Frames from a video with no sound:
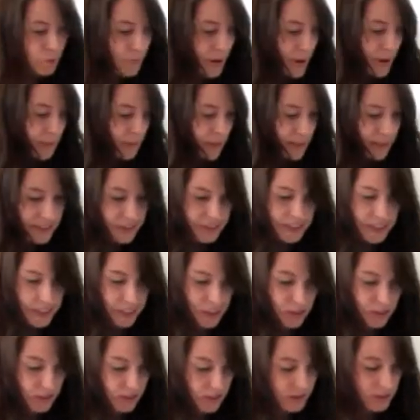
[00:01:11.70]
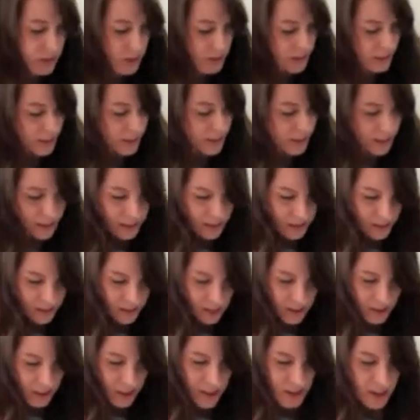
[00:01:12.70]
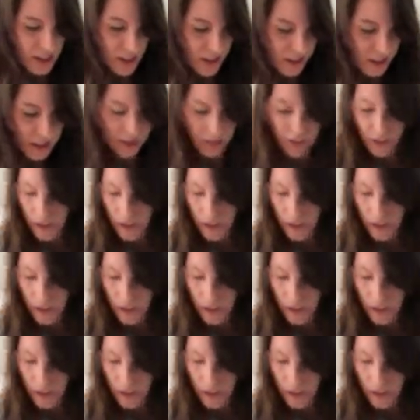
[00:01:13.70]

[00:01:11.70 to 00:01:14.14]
wipe it down. Then